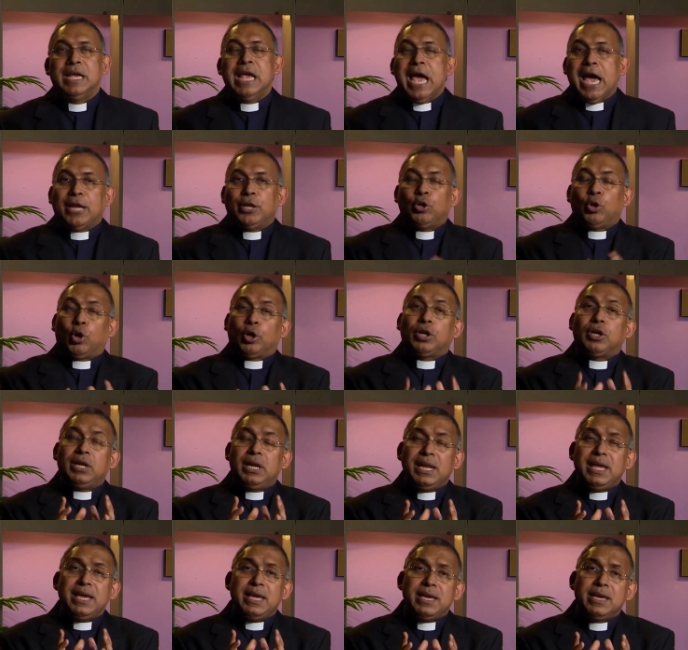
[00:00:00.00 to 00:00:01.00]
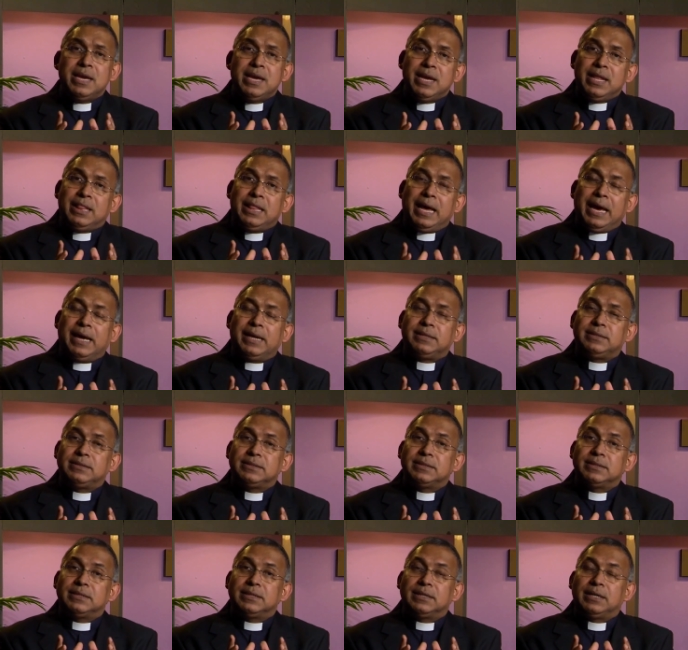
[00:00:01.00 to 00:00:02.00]
And not only that,
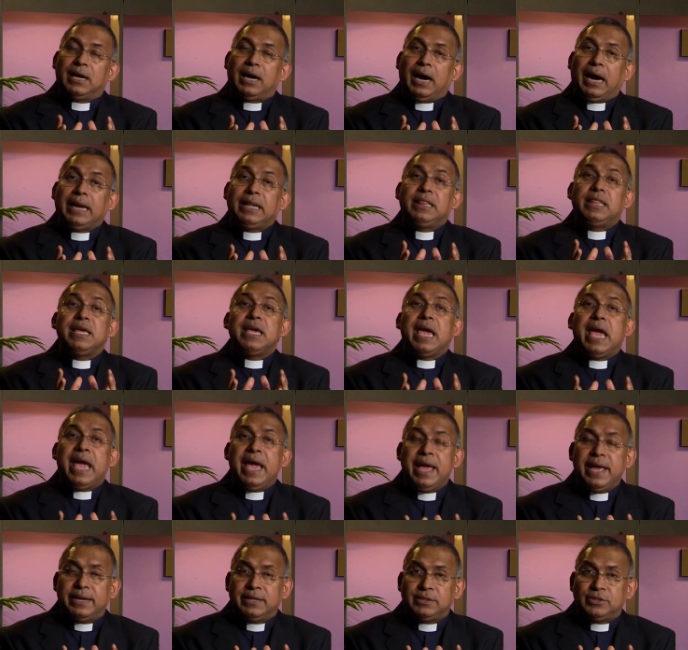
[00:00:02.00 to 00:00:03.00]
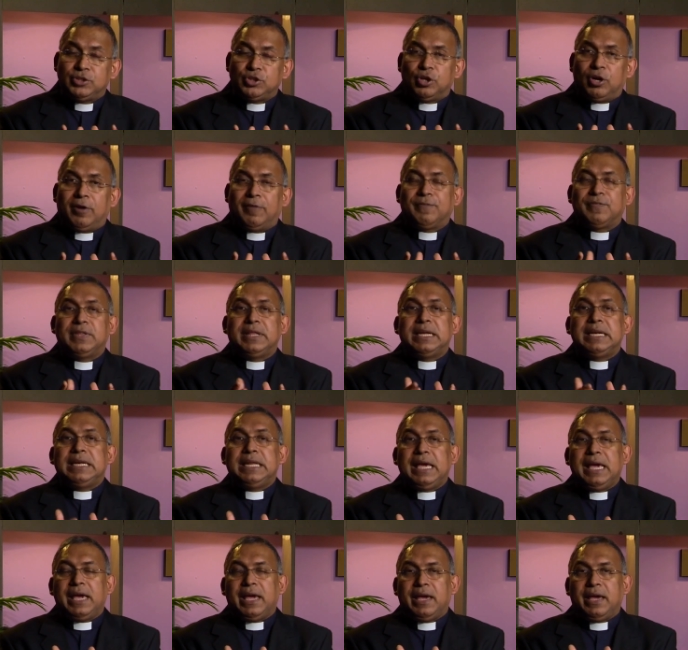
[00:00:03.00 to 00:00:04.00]
at the end of the
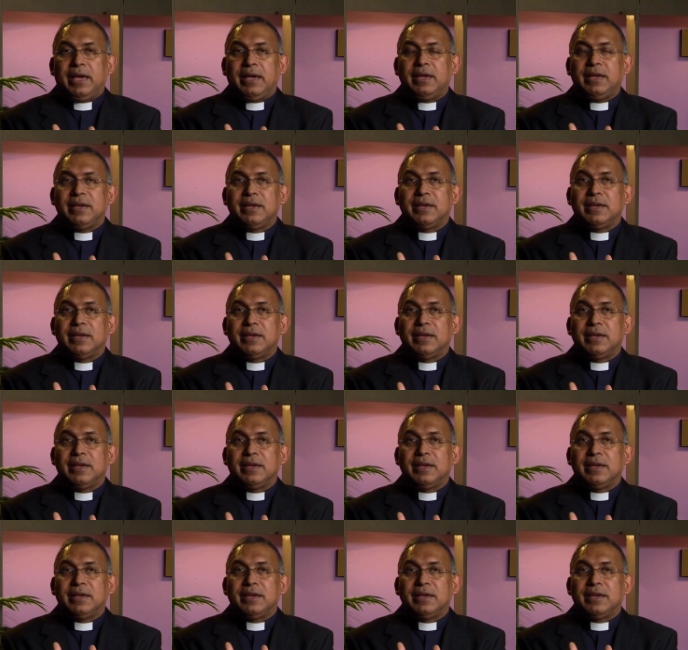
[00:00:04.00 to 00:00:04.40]
day,